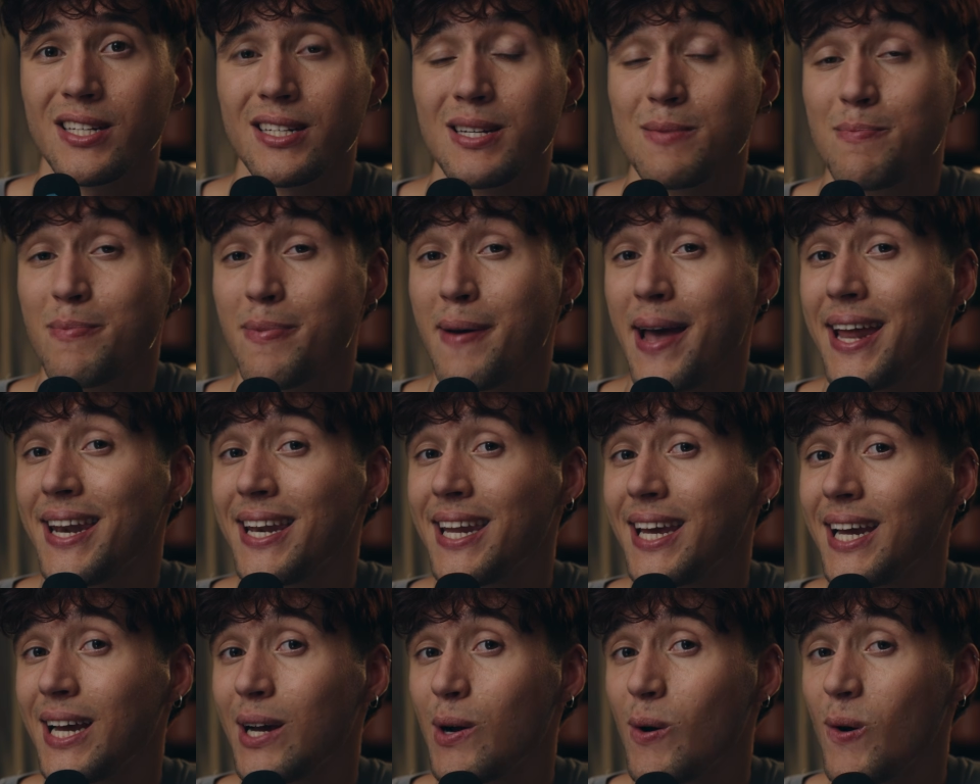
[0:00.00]

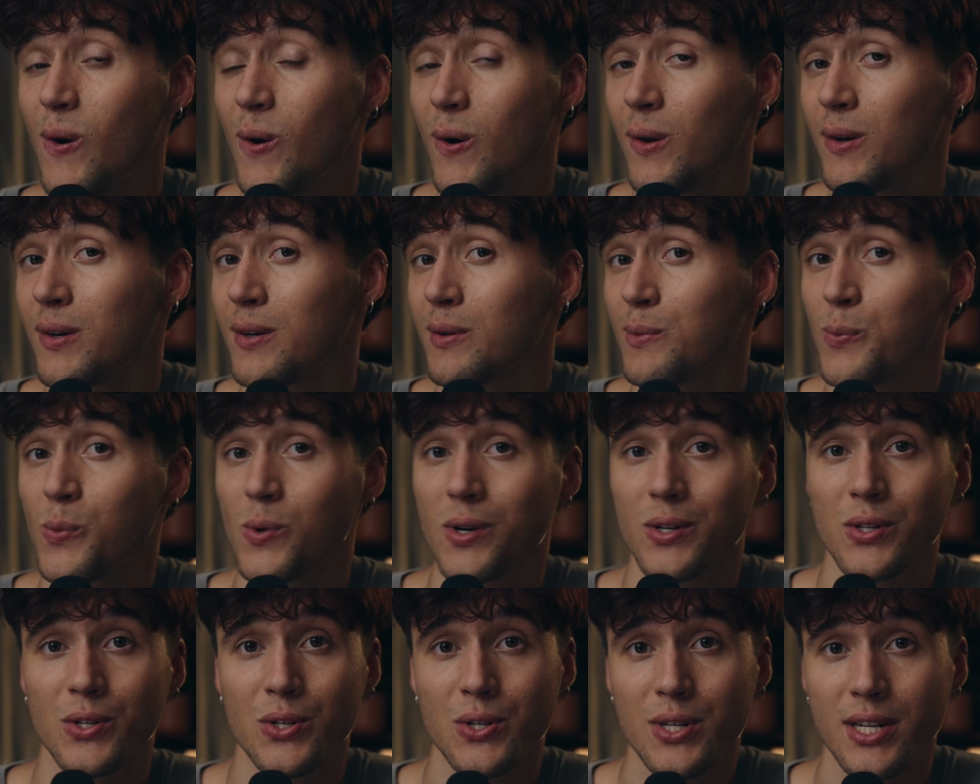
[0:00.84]
depending on
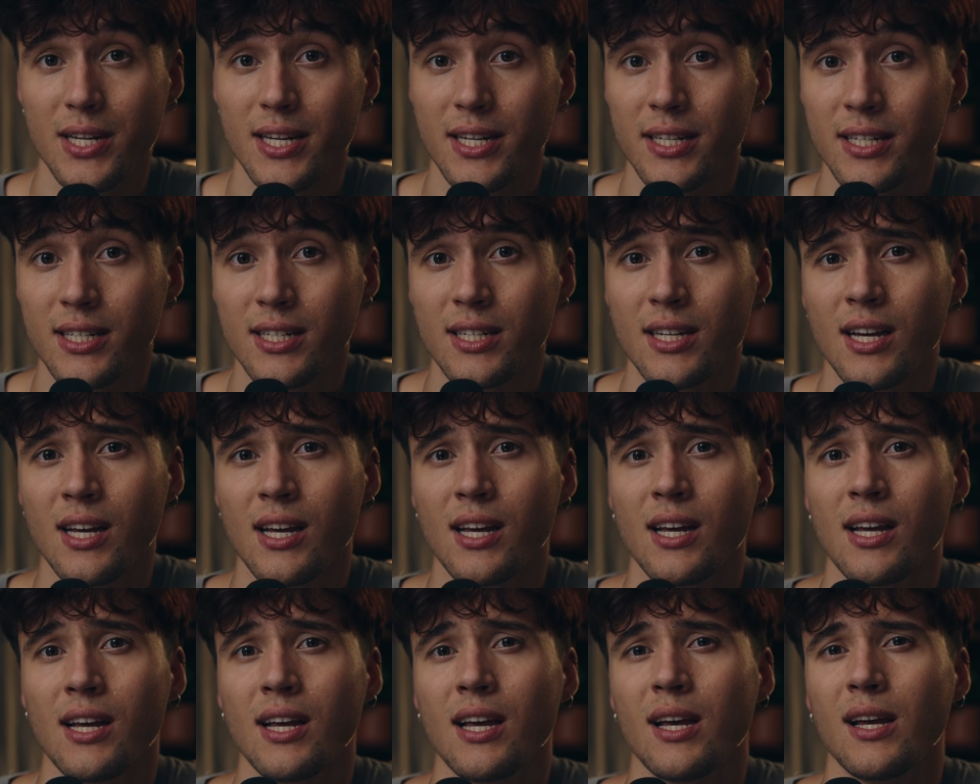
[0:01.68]
what you need.
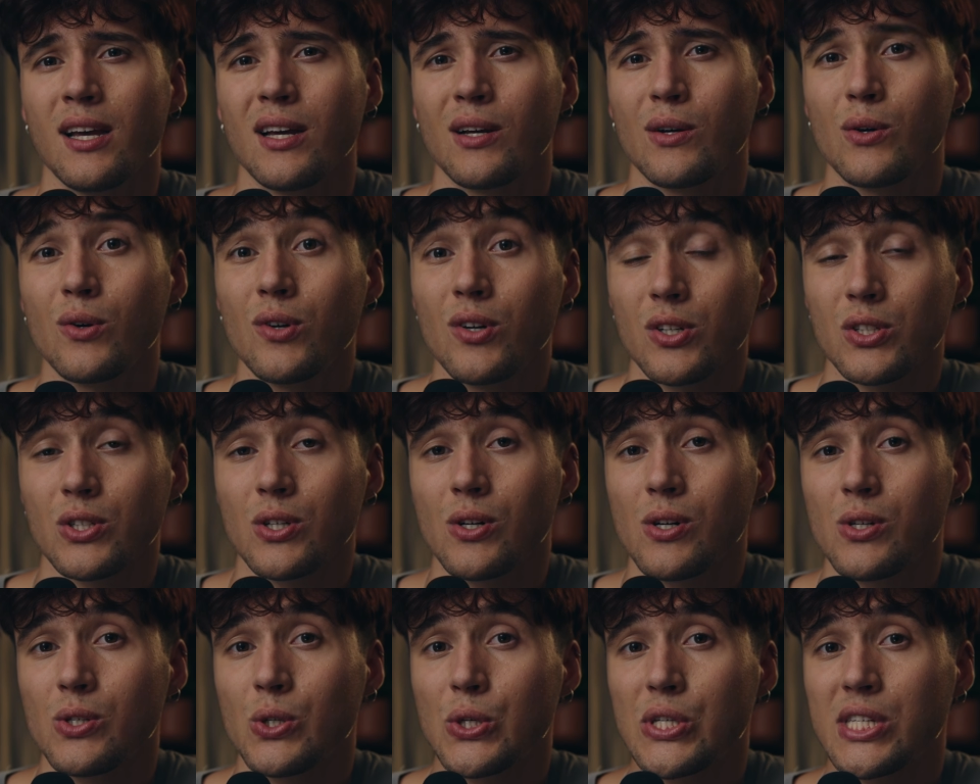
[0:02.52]
Godox
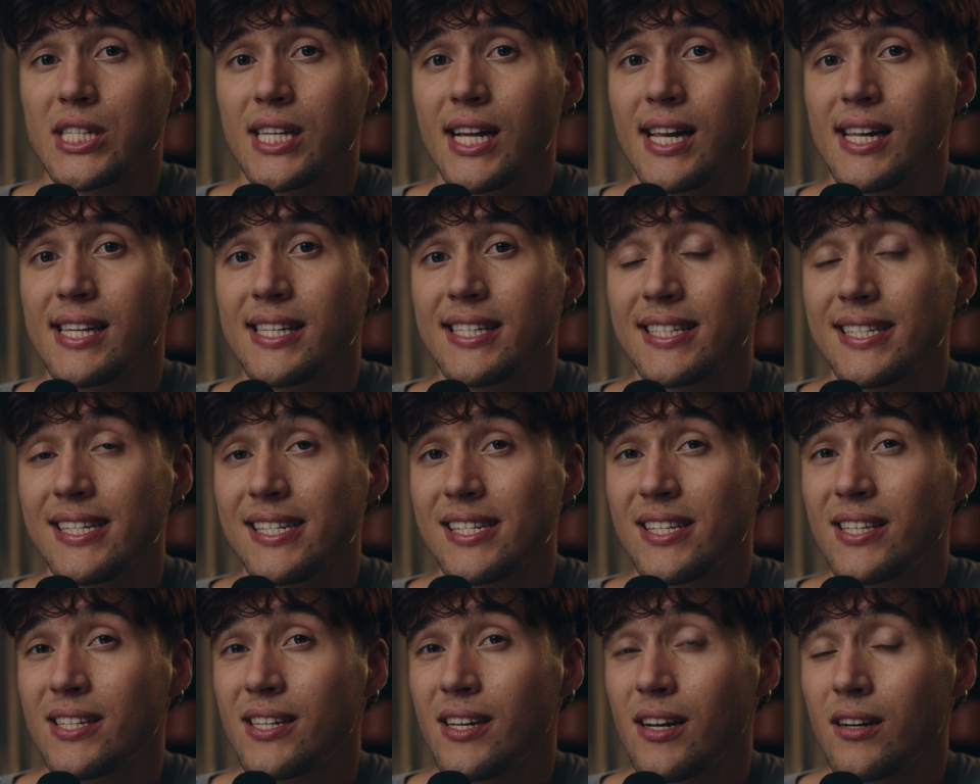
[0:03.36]
also sells the
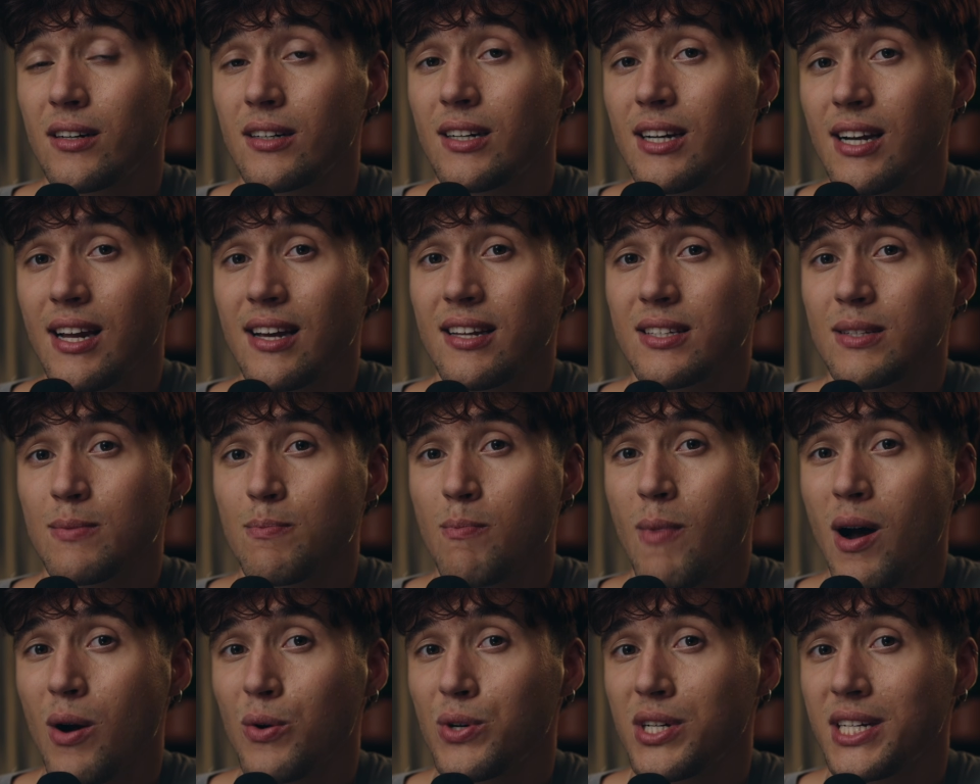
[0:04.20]
CRLS
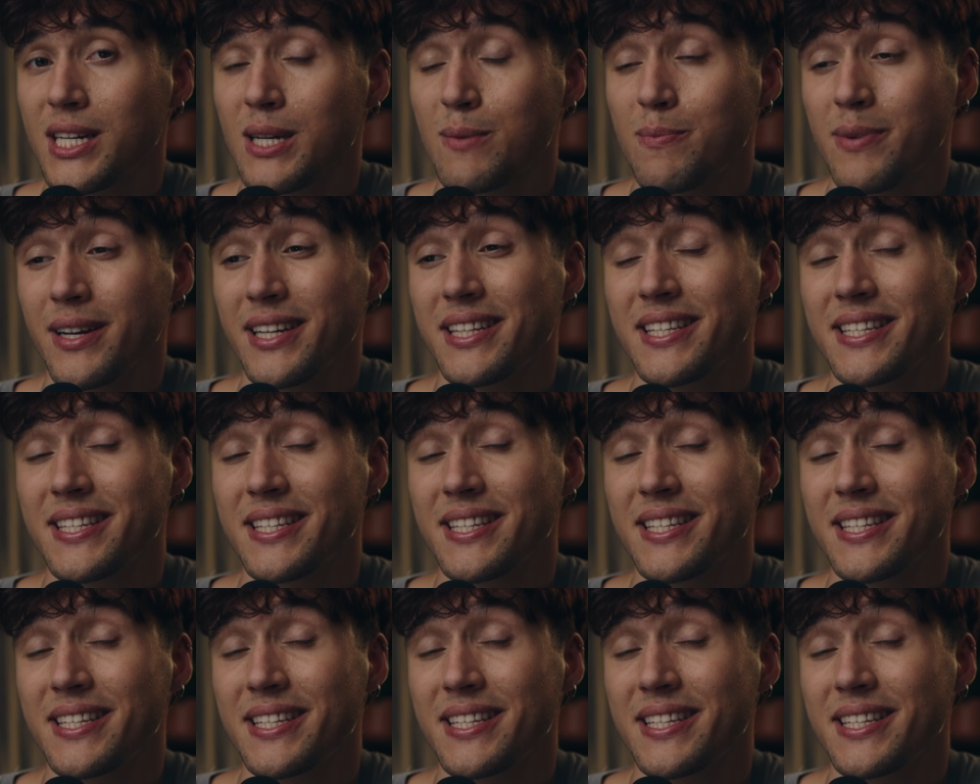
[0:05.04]
mounting pen